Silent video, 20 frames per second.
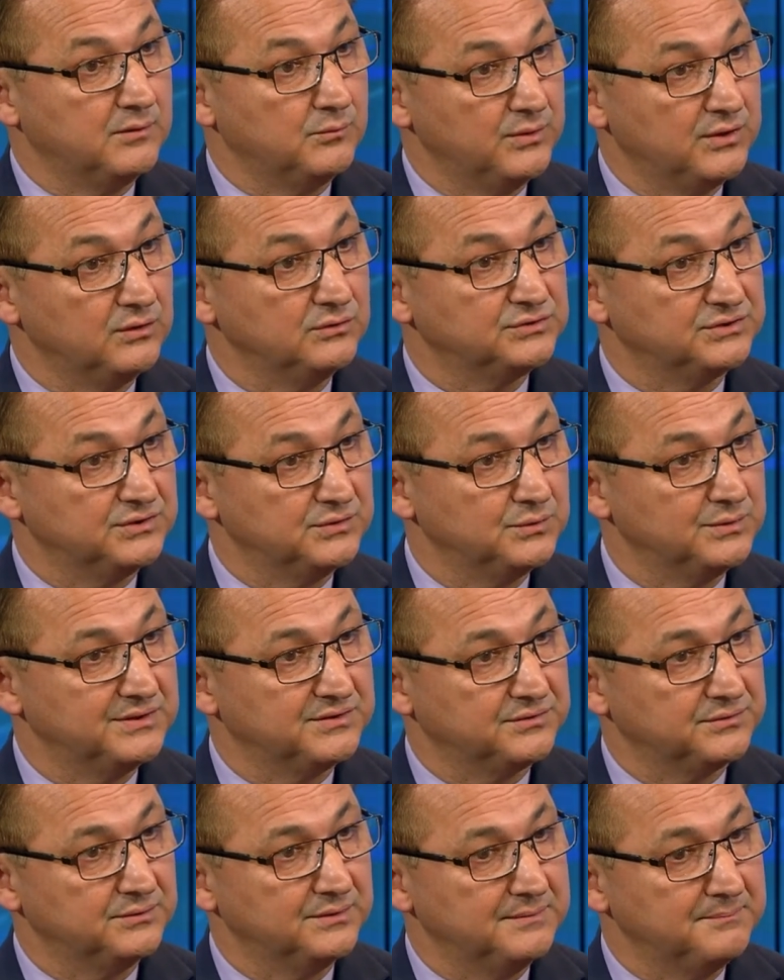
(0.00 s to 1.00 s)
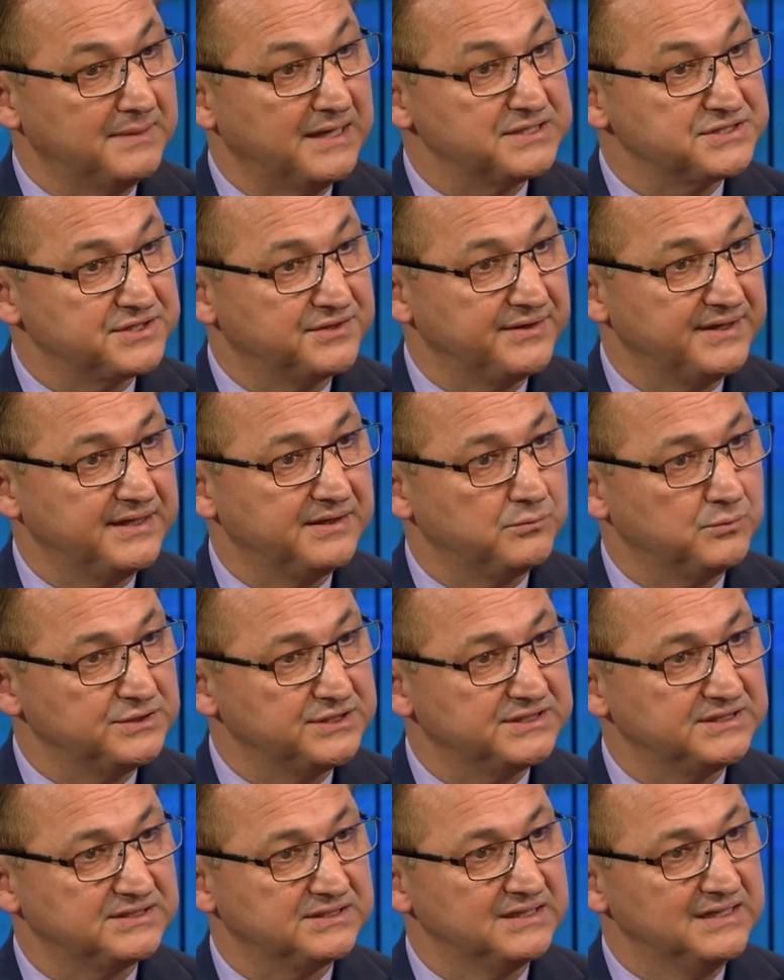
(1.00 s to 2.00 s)
and we also do it through a match grid,
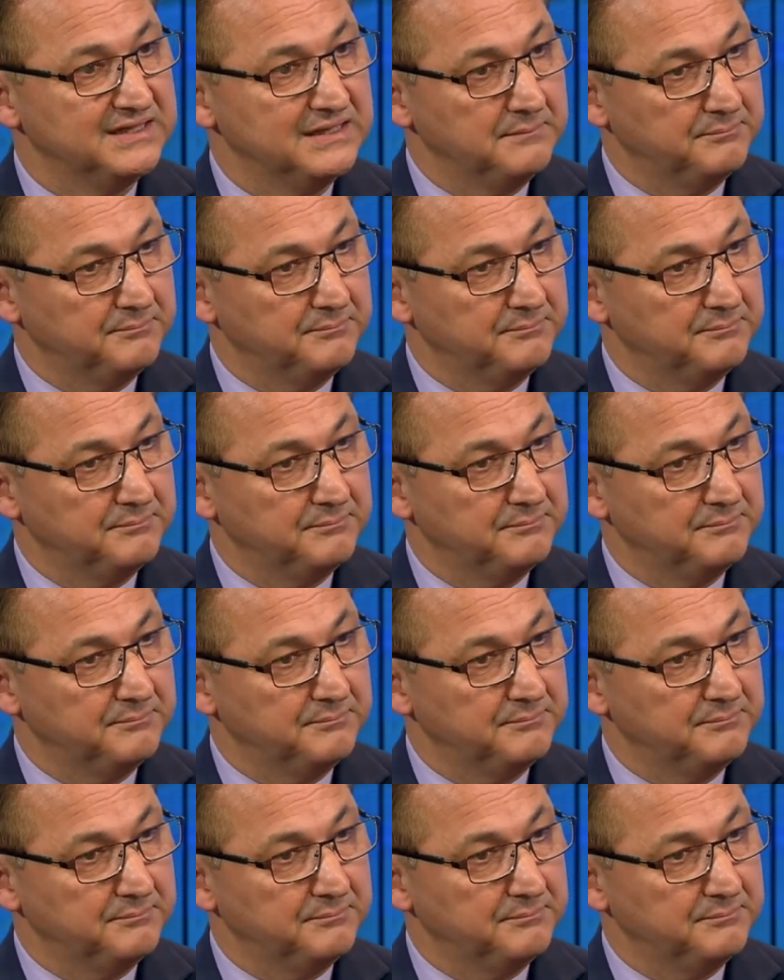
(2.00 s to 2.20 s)
which is